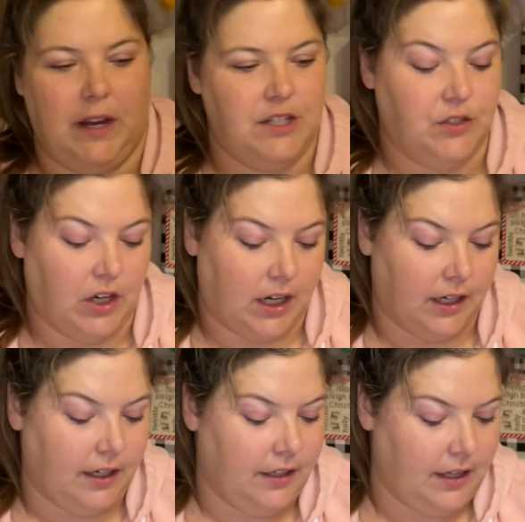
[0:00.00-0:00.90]
too dark,
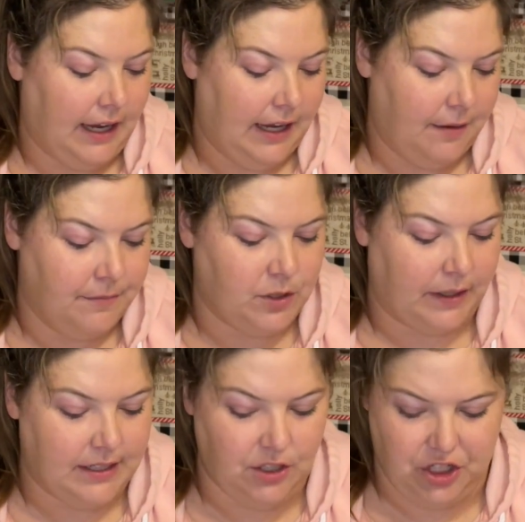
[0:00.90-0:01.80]
um, so I
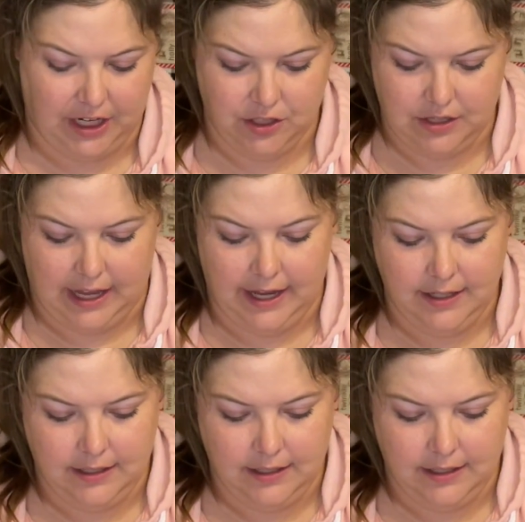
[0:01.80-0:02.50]
did change that.